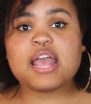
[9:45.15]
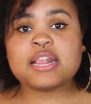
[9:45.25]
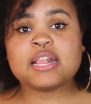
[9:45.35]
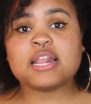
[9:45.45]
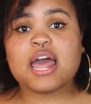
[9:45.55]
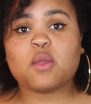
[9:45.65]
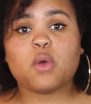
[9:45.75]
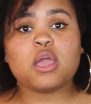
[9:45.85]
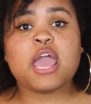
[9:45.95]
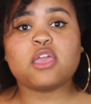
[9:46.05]
yes, it's a lot of
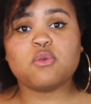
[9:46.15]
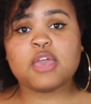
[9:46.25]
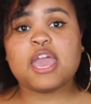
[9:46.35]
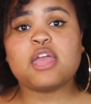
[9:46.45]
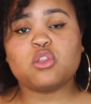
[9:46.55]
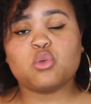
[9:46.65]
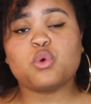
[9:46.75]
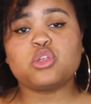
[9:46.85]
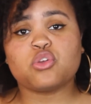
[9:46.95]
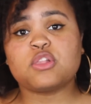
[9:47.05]
work, and you can do
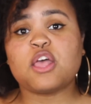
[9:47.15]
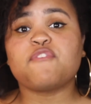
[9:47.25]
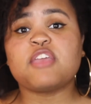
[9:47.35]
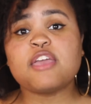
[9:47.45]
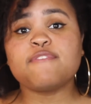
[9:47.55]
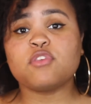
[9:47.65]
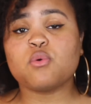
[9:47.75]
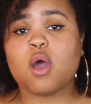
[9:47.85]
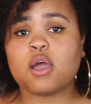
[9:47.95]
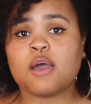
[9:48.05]
it yourself if
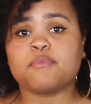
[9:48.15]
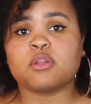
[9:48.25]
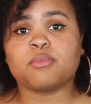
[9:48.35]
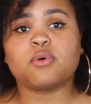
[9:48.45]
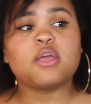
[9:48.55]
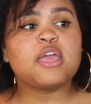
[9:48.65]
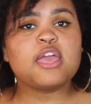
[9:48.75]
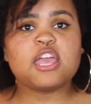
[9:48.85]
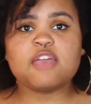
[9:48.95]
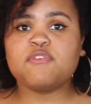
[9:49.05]
you are comfortable.
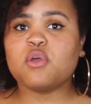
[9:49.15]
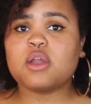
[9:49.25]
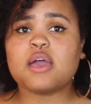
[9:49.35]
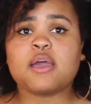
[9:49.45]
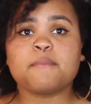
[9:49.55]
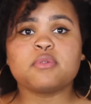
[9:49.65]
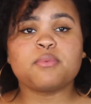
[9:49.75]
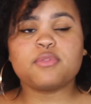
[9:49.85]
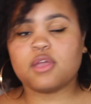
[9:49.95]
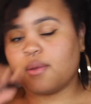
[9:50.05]
If you are not
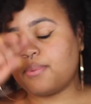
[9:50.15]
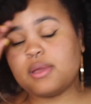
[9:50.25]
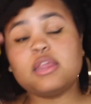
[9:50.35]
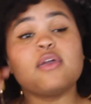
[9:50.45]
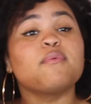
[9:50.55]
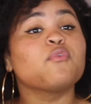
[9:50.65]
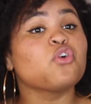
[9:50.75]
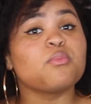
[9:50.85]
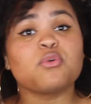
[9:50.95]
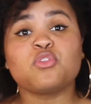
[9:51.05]
comfortable, there are plenty of
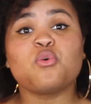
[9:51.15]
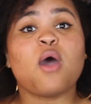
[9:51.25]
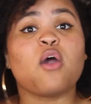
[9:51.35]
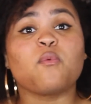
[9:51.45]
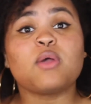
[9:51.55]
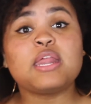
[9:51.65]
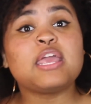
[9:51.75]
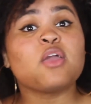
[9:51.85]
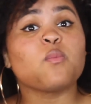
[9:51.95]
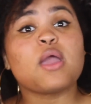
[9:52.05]
groomers who are
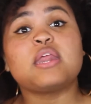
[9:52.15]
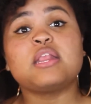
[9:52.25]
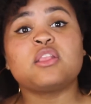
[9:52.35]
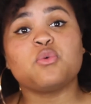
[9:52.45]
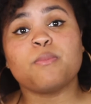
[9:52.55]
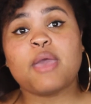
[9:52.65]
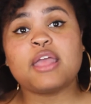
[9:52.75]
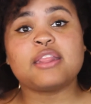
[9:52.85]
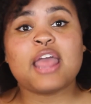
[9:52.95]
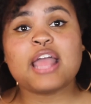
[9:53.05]
willing and ready to
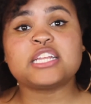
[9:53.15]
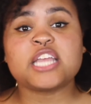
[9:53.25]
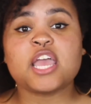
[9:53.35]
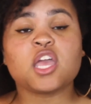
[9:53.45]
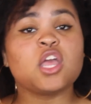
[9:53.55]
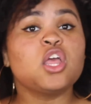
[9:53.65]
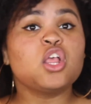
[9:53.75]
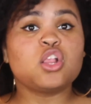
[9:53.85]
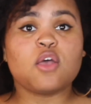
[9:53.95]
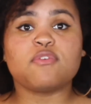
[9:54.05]
make that check.
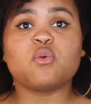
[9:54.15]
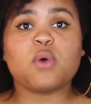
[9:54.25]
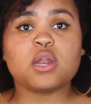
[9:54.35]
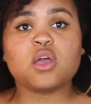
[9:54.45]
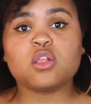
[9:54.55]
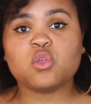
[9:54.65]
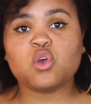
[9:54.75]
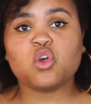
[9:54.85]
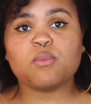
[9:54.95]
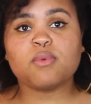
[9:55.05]
So if you want to go to a
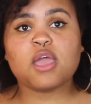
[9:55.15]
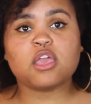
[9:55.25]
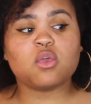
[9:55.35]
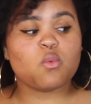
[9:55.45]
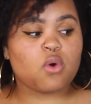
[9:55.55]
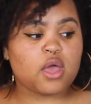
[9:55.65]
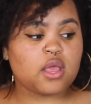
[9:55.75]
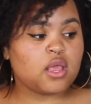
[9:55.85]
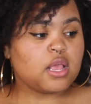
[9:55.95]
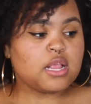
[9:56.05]
groomer and you want
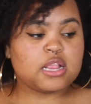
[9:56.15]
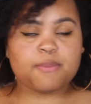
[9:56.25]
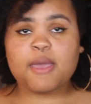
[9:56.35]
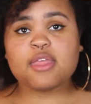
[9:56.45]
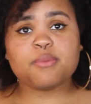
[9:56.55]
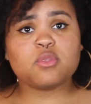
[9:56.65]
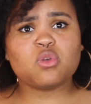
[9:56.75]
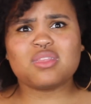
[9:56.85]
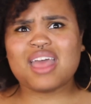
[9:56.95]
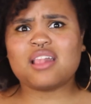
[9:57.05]
to pay them to
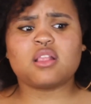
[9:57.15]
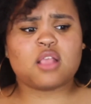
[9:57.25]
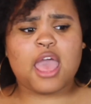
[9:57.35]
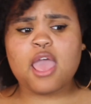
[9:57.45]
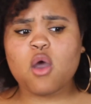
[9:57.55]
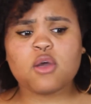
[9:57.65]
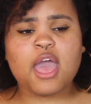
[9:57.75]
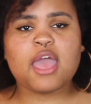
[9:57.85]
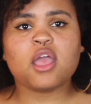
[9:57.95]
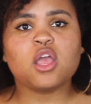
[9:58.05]
do it, that's
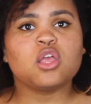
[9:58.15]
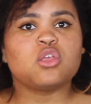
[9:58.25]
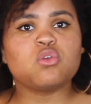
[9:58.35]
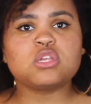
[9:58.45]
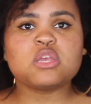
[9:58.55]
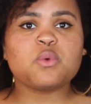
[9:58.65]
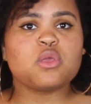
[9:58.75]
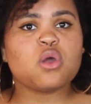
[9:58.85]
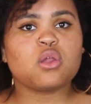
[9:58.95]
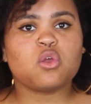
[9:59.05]
a-okay. Usually when
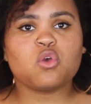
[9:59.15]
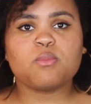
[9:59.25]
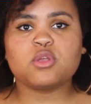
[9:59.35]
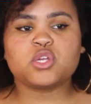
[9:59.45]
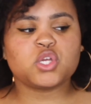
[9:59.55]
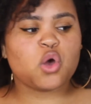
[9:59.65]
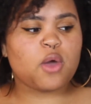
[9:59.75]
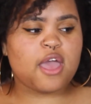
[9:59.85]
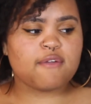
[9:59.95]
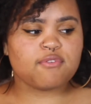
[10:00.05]
you go to groomers, you
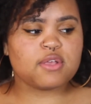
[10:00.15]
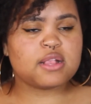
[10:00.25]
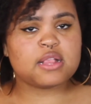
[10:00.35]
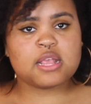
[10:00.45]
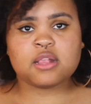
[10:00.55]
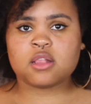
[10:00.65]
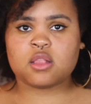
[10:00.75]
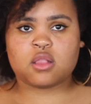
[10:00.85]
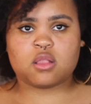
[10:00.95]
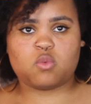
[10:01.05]
go every 6
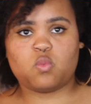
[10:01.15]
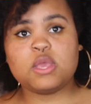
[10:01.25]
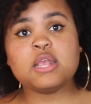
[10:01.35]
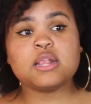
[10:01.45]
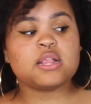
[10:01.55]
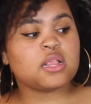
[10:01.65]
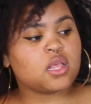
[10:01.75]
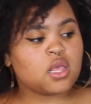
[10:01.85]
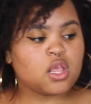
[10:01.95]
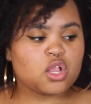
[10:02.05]
weeks.
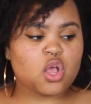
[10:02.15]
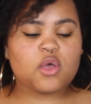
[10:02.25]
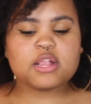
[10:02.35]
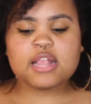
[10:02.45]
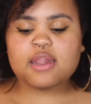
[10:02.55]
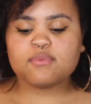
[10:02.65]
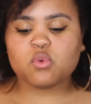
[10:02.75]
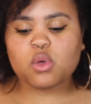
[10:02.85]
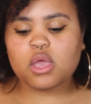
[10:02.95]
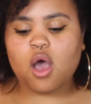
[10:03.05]
So instead of doing